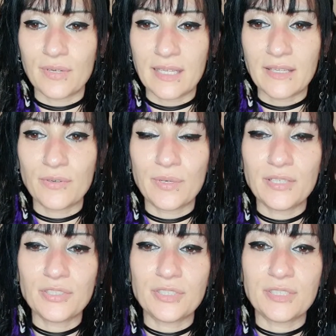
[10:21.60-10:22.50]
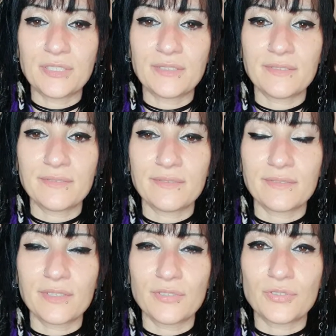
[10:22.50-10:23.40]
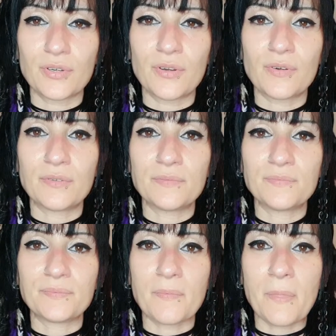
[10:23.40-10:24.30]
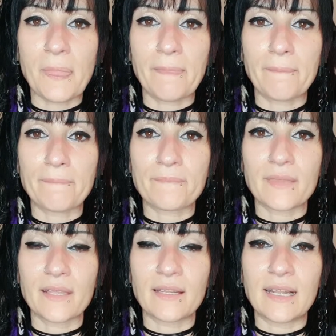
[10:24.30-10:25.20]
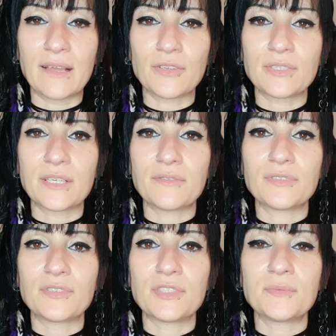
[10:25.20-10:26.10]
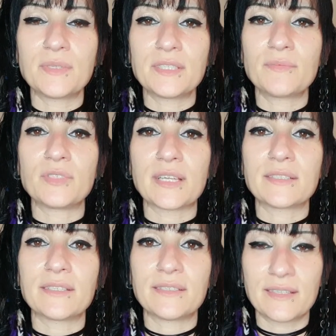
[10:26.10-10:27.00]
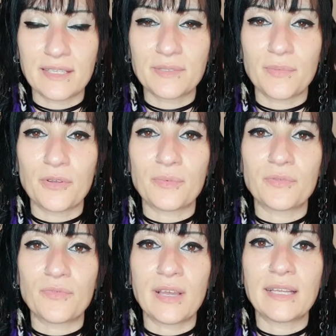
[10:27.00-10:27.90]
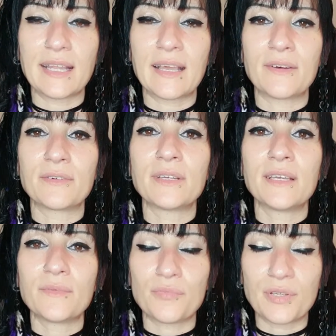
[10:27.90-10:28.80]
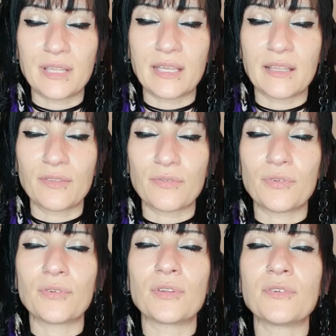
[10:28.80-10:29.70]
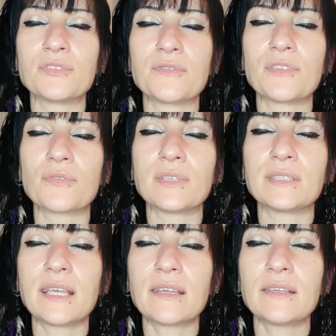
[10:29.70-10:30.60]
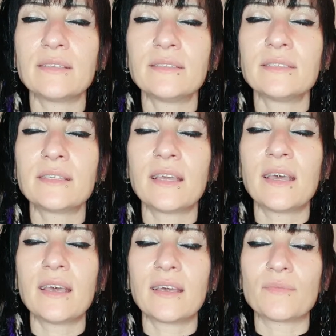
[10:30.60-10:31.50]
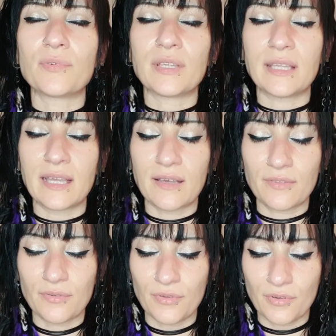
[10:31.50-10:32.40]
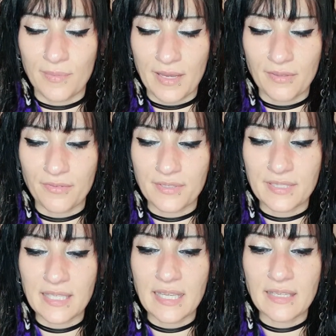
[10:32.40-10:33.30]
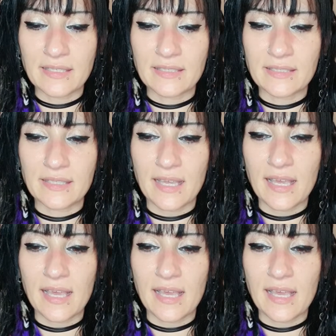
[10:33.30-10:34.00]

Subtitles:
relinquish control and allow yourself to just be subjected to this moment right now, breathing in through your nose for 3 seconds, breathing out through your mouth for 6,